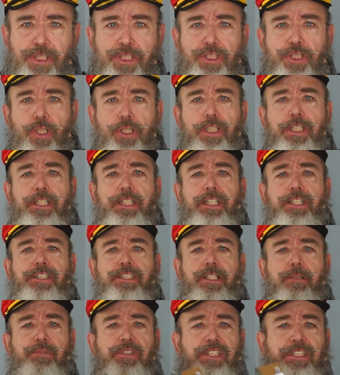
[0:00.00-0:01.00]
is going to need
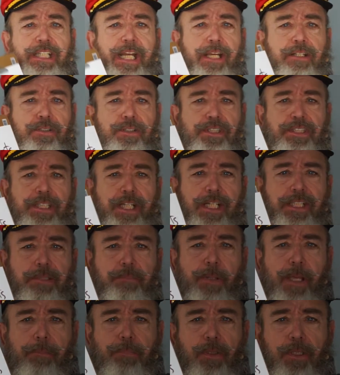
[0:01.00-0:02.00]
some standard size
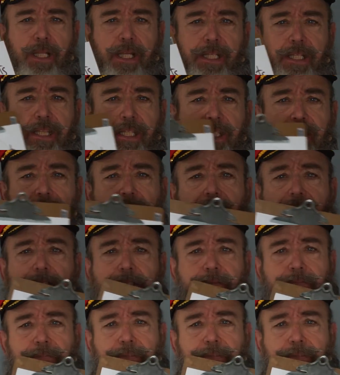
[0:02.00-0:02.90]
paper like this,